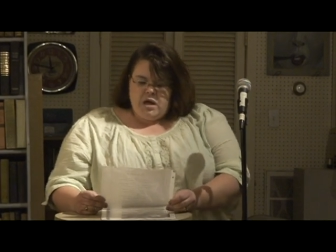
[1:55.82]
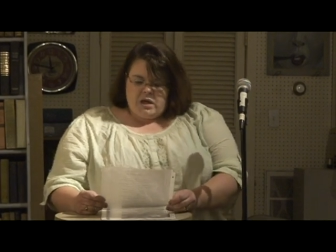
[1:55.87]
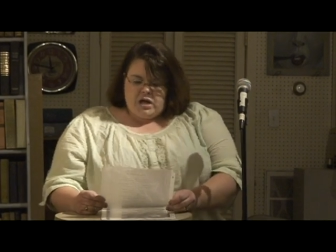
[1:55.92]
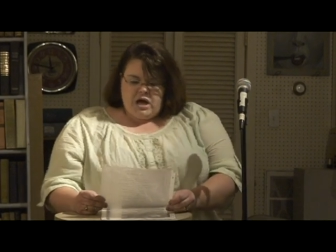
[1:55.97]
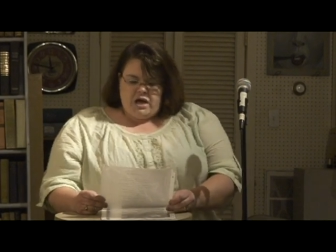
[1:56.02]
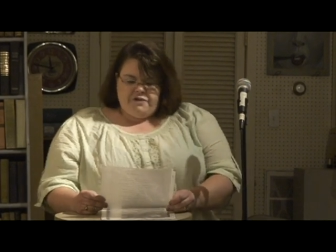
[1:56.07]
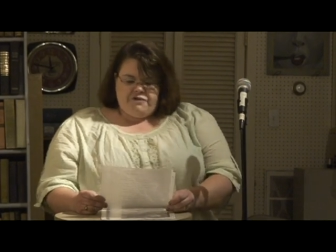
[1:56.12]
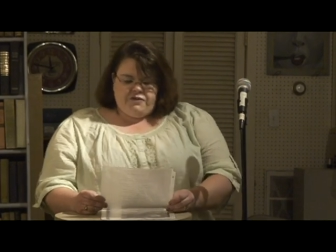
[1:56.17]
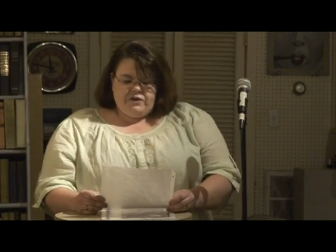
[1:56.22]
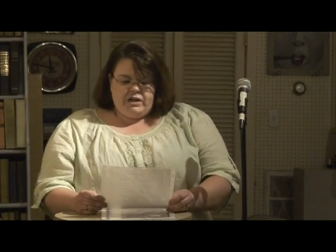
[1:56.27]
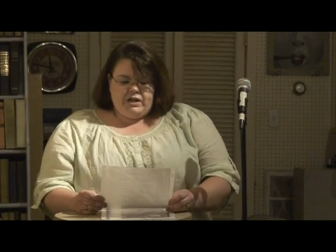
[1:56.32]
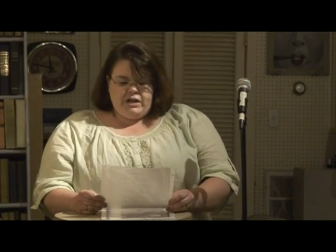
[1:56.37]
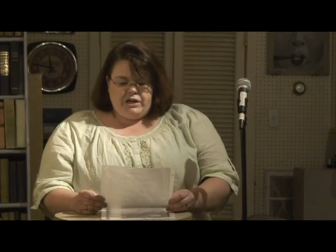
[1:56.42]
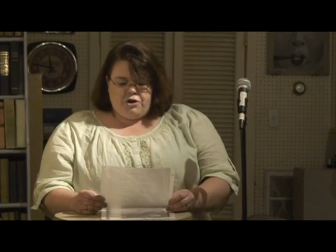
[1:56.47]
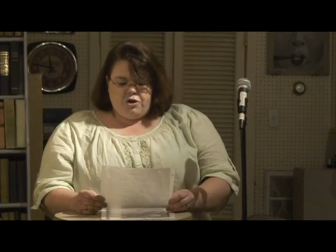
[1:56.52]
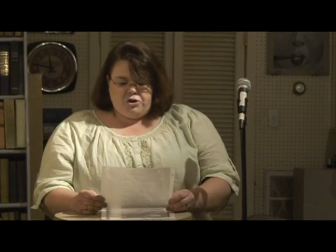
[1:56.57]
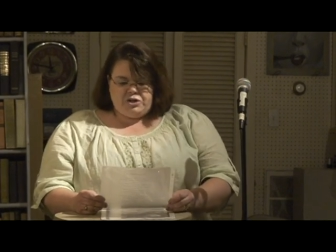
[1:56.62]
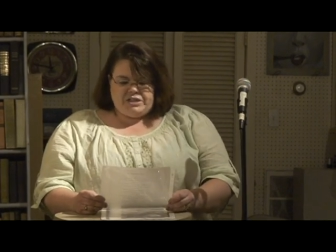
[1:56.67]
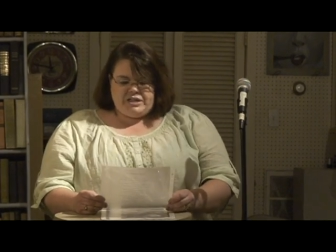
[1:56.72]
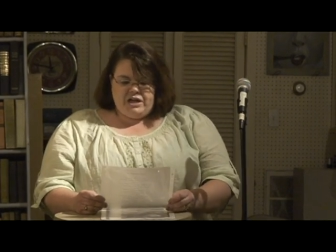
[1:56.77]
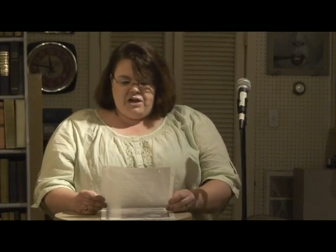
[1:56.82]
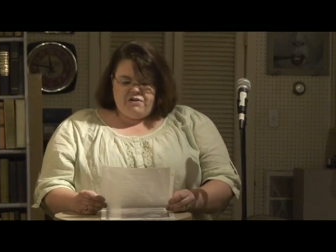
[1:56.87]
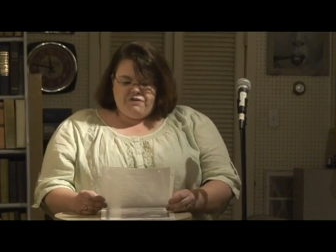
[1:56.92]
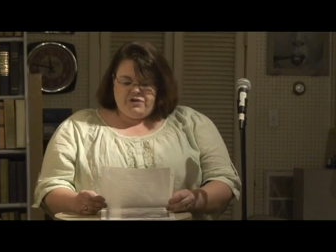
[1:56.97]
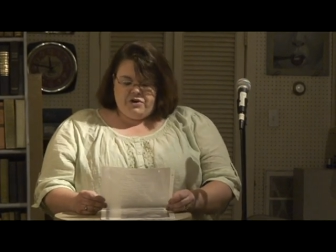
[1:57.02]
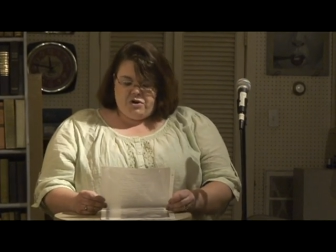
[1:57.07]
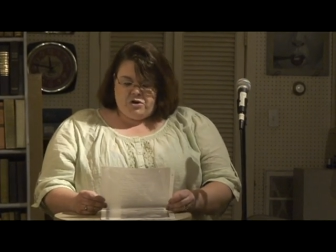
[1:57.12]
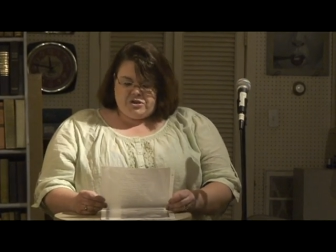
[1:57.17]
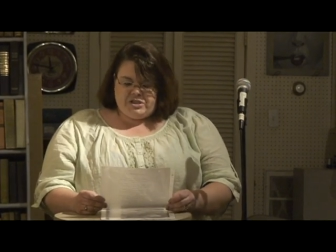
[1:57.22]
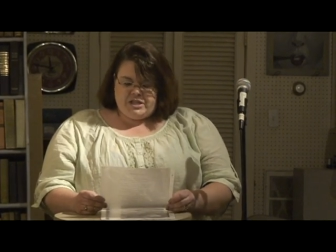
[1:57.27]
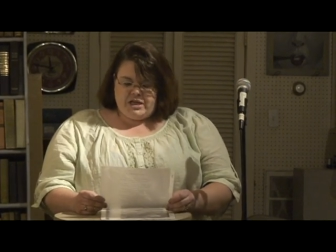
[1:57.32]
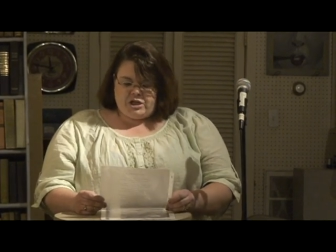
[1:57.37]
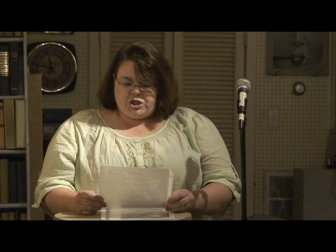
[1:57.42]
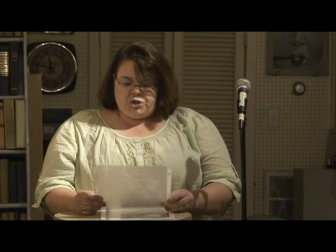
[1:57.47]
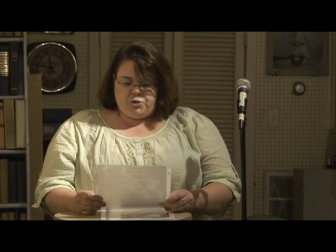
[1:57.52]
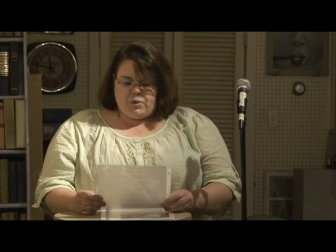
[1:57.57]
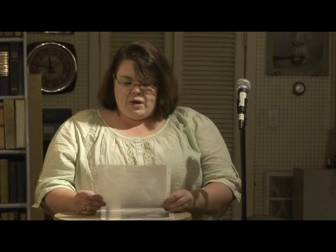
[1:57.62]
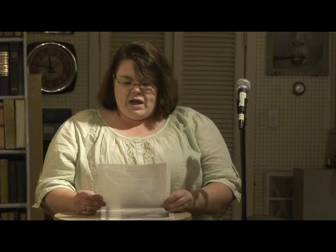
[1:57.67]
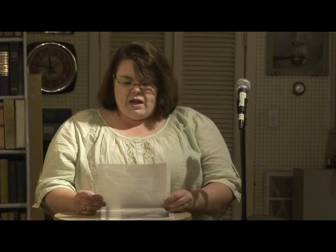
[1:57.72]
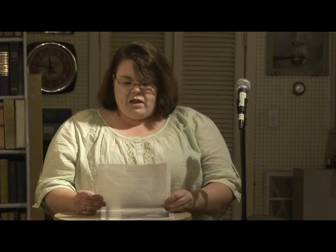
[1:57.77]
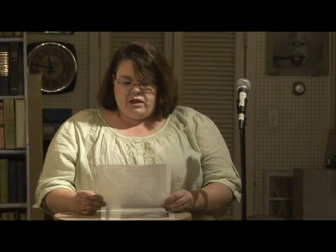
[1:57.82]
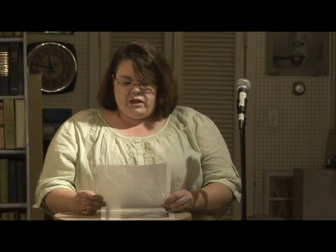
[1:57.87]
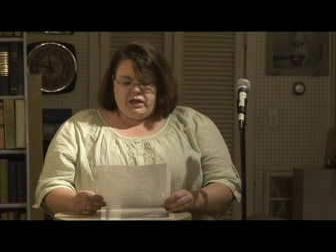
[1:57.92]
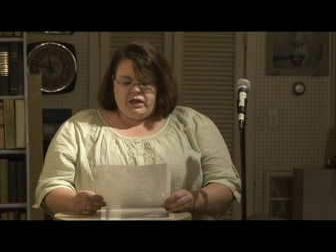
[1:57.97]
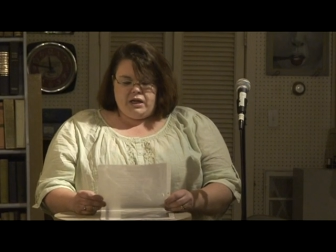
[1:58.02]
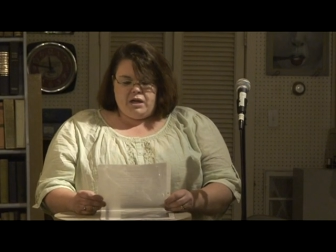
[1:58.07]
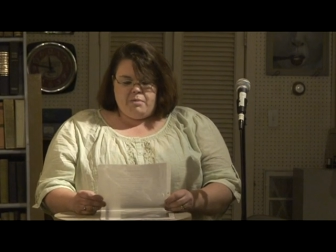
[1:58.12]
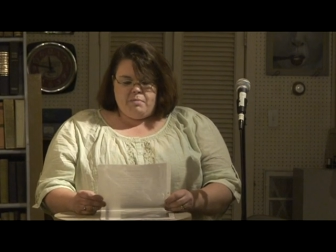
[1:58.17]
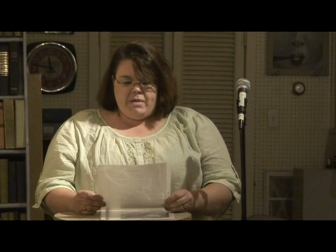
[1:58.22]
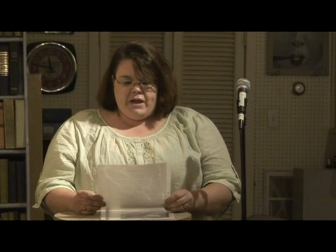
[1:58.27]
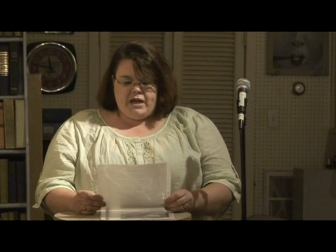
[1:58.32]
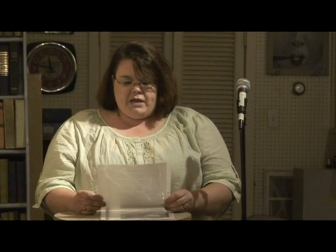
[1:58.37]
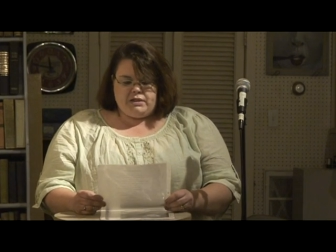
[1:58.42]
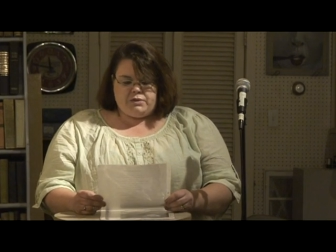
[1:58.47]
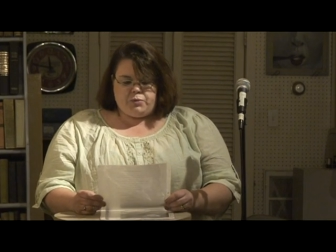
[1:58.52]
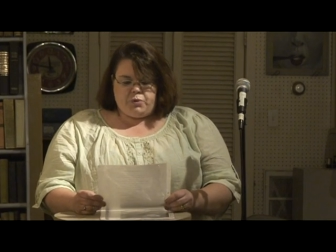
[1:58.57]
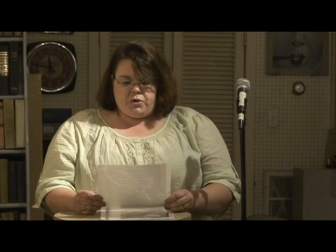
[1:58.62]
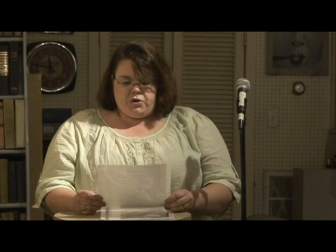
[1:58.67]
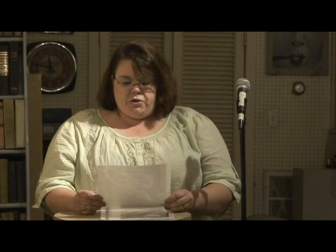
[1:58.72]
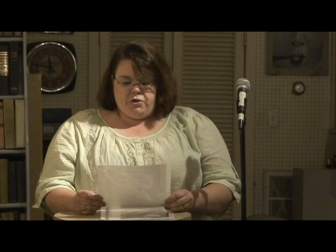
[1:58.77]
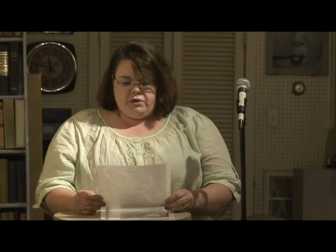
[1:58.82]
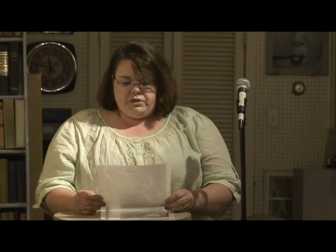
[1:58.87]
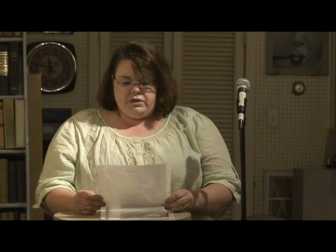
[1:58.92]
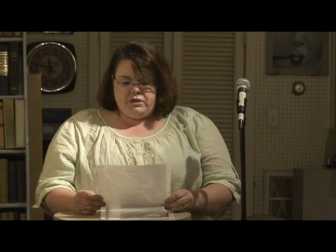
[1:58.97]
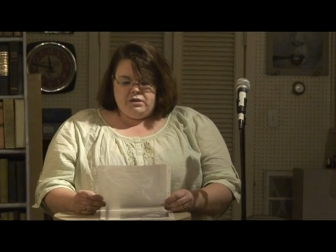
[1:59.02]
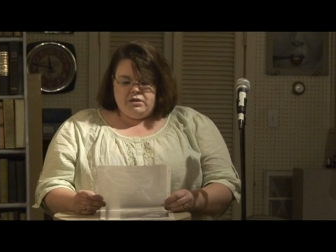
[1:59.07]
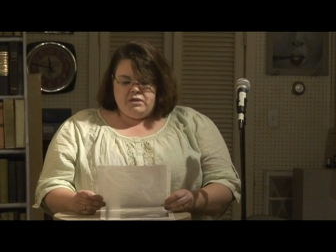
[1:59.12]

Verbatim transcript: Confident in herself and her sexuality, a man's world,